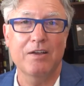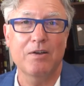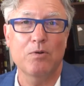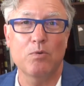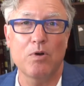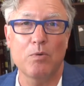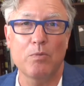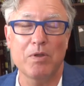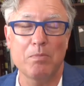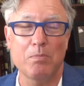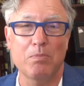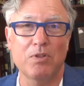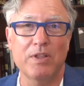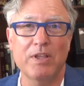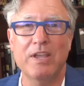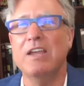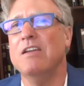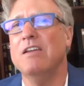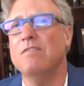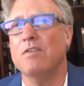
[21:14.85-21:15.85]
what we
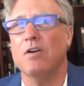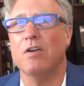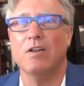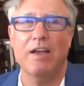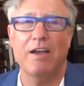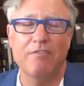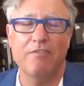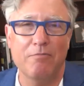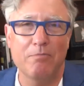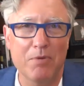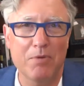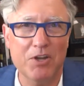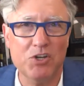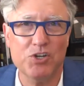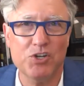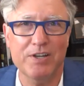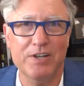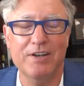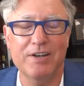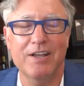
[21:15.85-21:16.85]
believe, our life
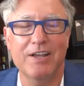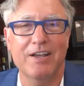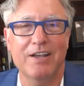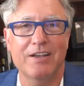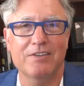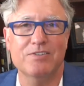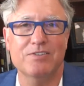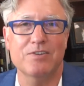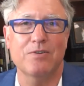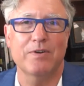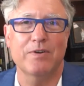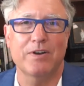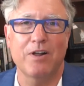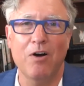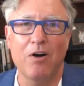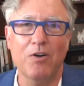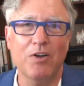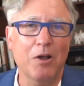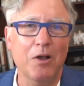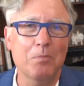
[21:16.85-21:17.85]
mission. So it
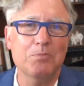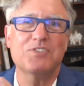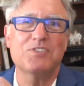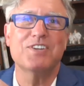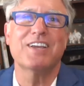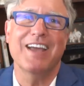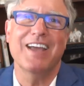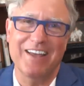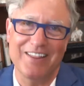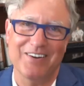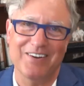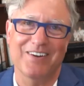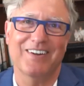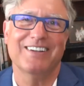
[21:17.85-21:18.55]
all comes together.